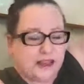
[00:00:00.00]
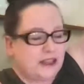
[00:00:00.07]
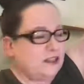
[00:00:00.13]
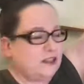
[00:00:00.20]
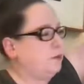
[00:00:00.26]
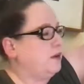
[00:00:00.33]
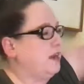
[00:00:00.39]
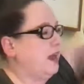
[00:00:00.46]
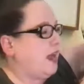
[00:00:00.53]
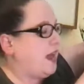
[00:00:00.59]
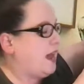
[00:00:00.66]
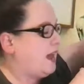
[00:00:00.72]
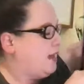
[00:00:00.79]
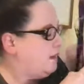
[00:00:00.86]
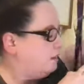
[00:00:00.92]
this one
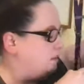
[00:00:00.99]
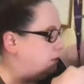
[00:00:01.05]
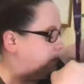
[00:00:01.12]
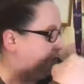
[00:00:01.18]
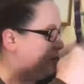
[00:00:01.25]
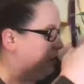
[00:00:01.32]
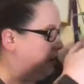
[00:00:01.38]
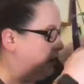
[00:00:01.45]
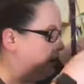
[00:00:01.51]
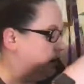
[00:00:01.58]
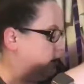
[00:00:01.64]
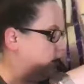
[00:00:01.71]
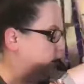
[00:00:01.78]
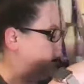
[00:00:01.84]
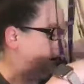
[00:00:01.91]
has
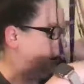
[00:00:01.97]
I